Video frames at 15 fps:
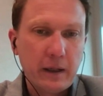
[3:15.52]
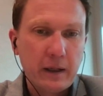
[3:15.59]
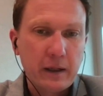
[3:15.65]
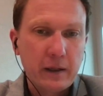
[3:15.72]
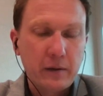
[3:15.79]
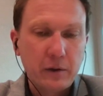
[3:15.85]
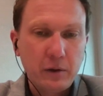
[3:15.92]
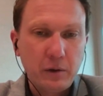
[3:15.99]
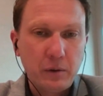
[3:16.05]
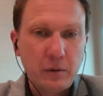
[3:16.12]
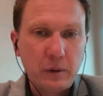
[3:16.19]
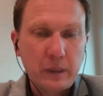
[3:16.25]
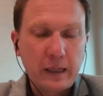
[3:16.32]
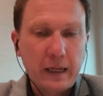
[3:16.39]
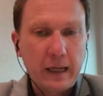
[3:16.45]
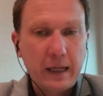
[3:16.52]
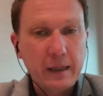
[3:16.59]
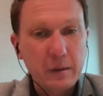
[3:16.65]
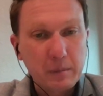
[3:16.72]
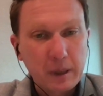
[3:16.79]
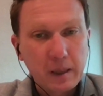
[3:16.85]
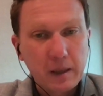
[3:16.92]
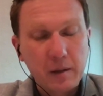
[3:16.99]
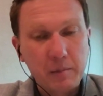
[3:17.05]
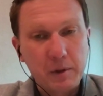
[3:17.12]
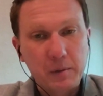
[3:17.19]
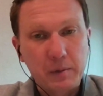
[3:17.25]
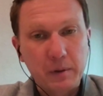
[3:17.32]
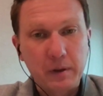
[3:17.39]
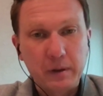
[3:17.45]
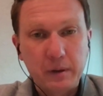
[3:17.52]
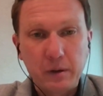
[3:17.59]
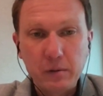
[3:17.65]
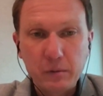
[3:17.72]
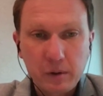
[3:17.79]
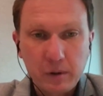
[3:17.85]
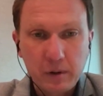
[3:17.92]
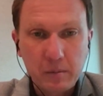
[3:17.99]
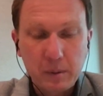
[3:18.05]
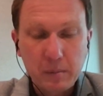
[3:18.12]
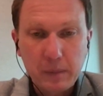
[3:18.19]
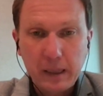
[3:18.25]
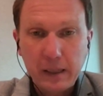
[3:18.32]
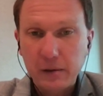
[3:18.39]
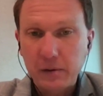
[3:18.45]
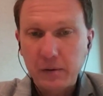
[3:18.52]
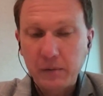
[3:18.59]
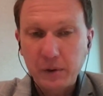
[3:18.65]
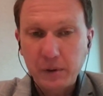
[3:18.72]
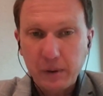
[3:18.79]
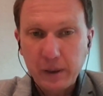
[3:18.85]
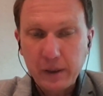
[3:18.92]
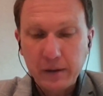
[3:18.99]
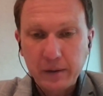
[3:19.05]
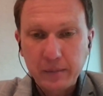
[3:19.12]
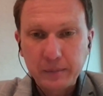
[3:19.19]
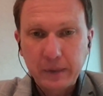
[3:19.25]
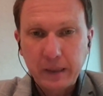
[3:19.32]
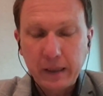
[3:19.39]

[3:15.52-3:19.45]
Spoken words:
the short and the medium as well as long-term impacts of stress.